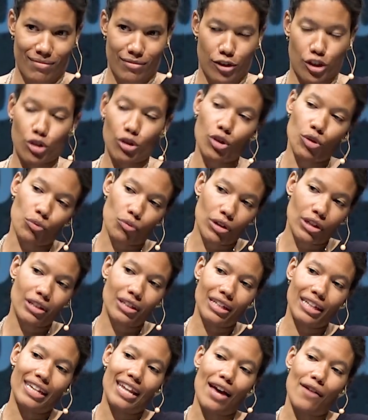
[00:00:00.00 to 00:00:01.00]
Do you really
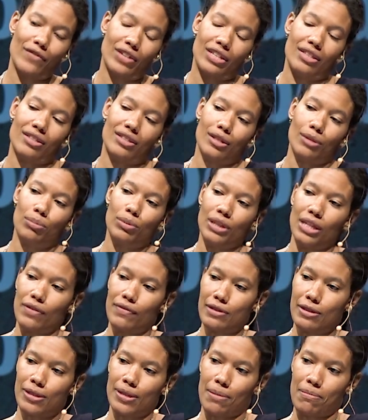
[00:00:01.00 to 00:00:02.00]
need evidence to believe
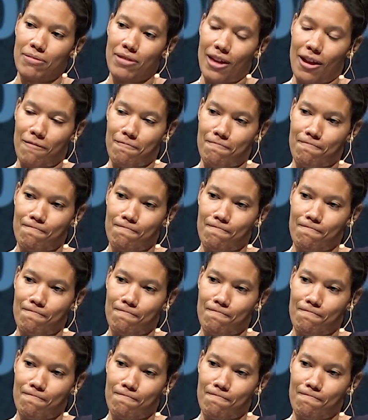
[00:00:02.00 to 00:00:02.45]
in something?